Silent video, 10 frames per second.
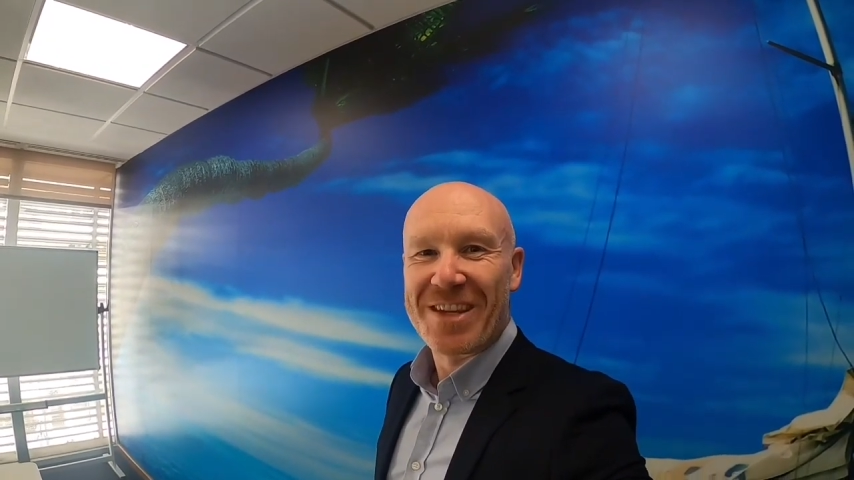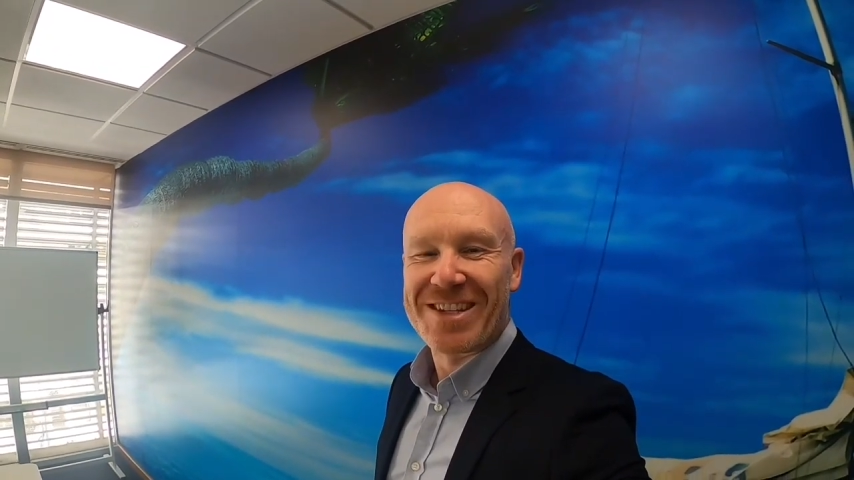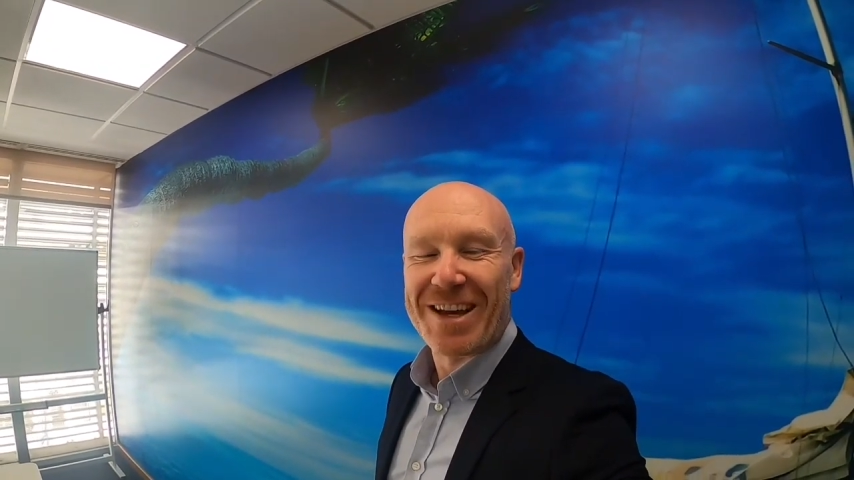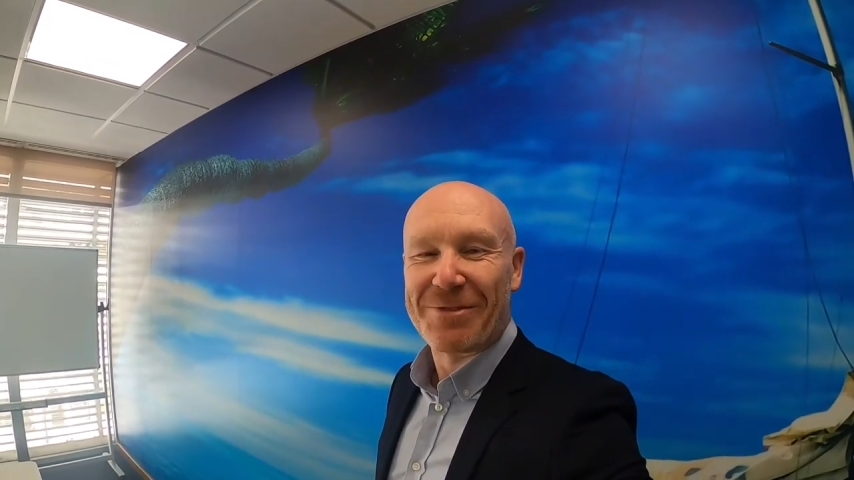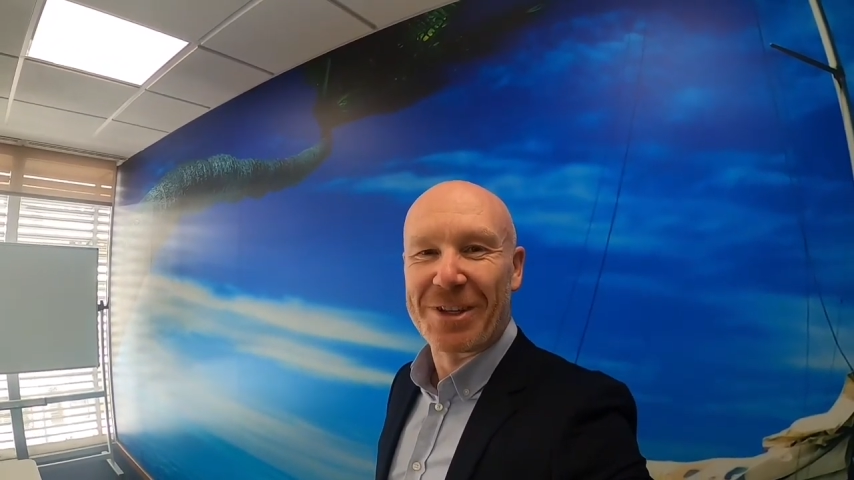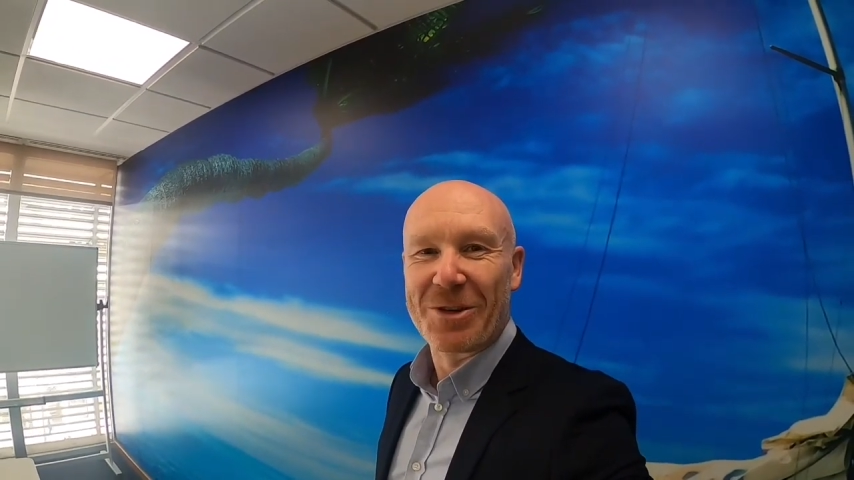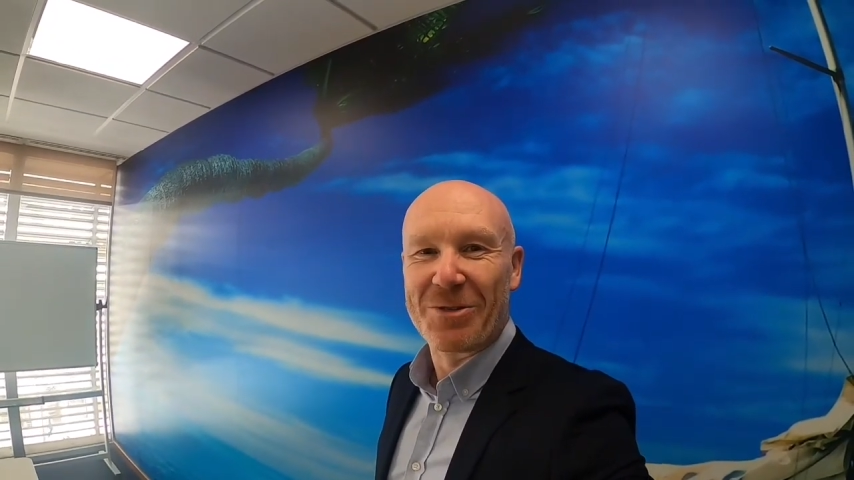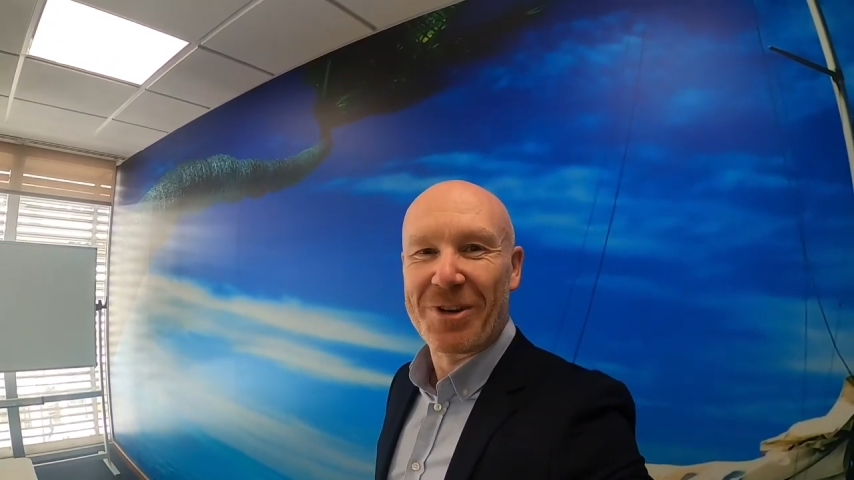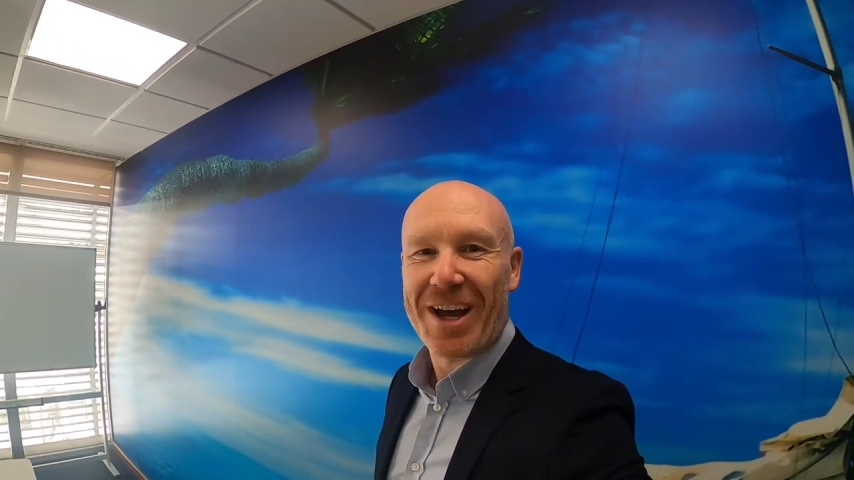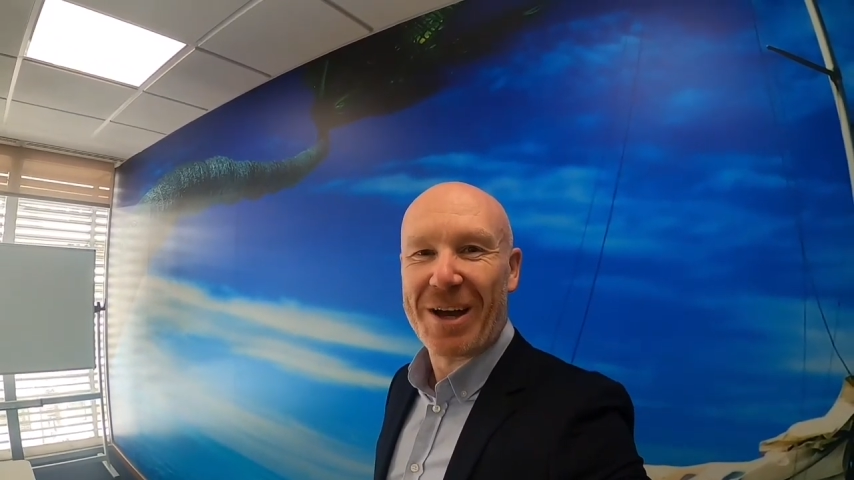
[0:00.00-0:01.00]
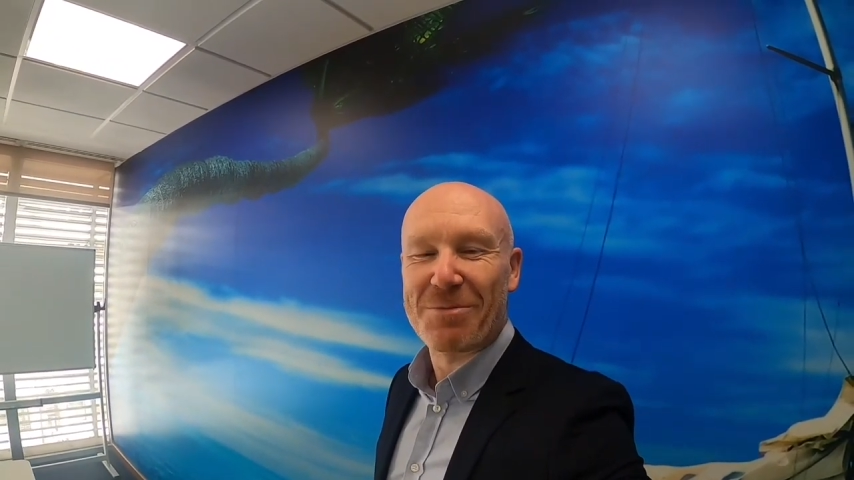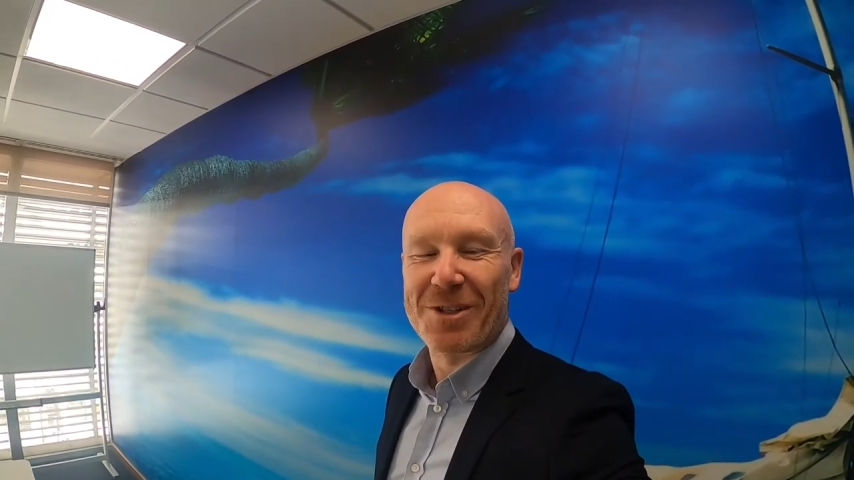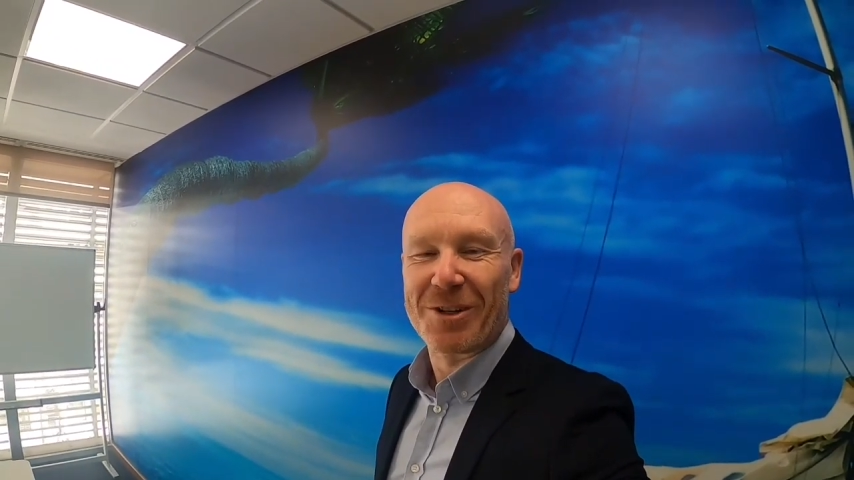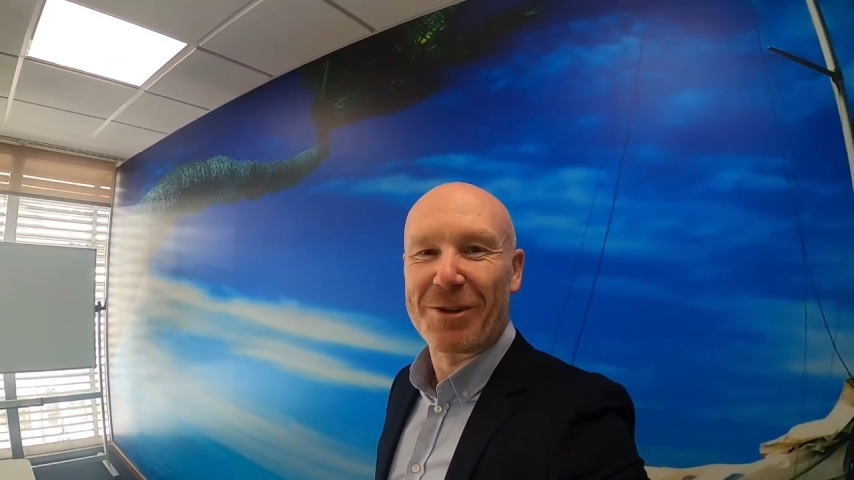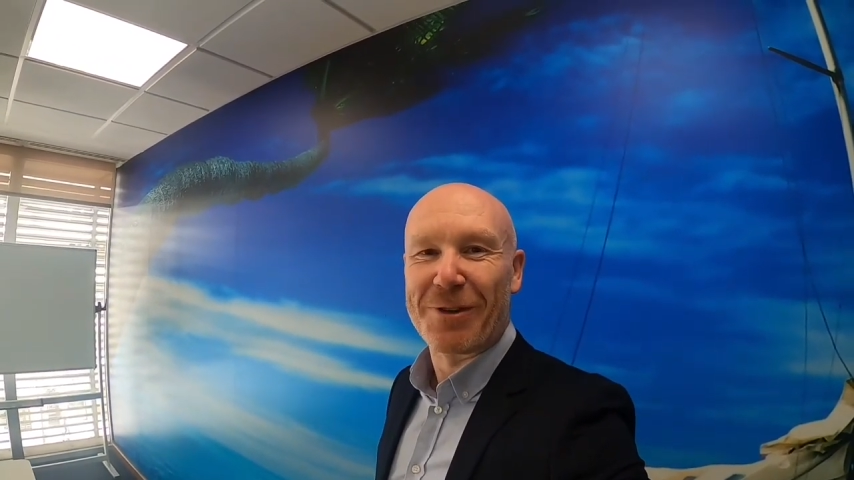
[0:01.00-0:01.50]
this afternoon.
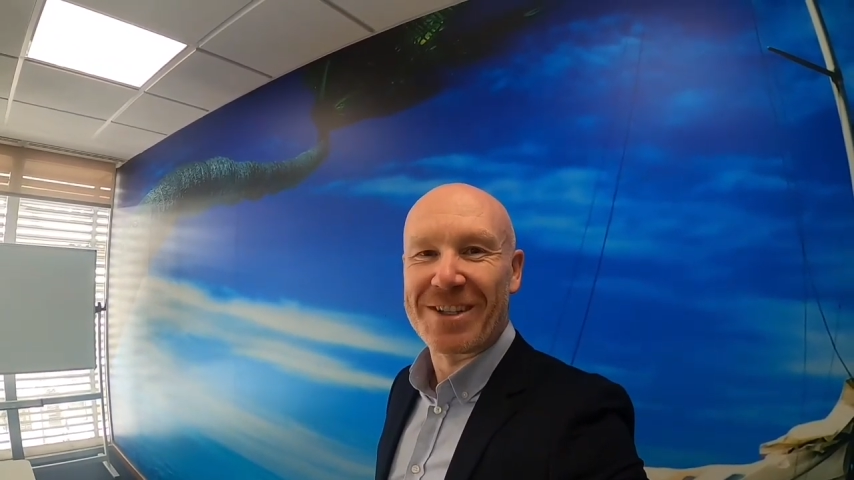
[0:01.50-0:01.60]
Absolutely